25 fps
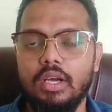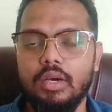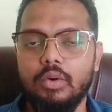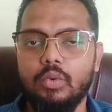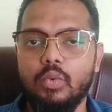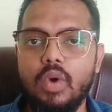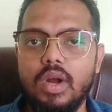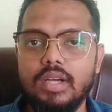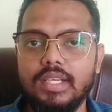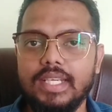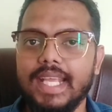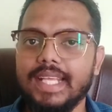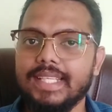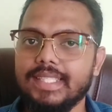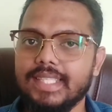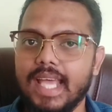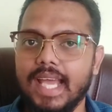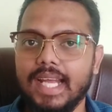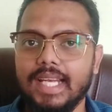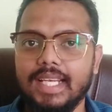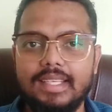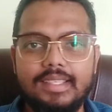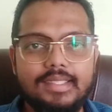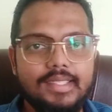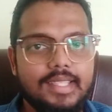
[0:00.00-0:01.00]
What
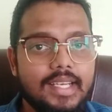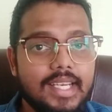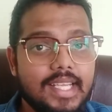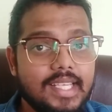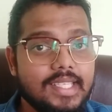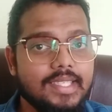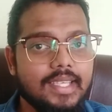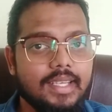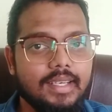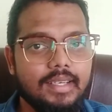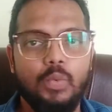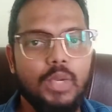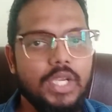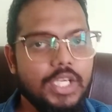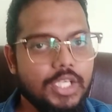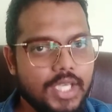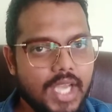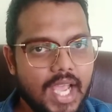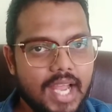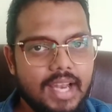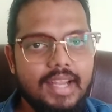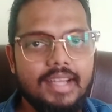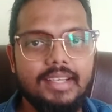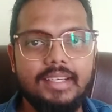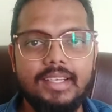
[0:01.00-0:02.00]
exactly is the reason? We
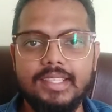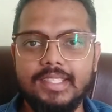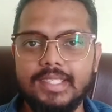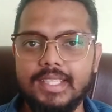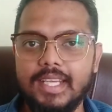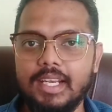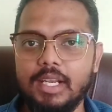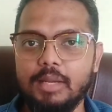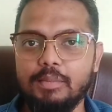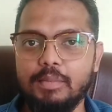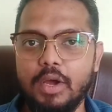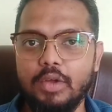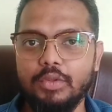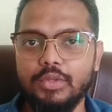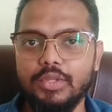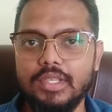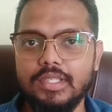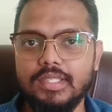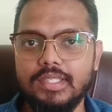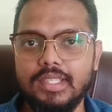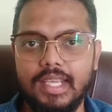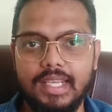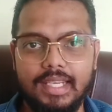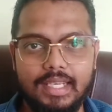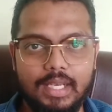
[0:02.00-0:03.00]
shall understand about
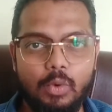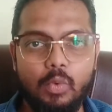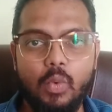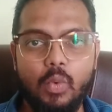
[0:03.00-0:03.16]
this in a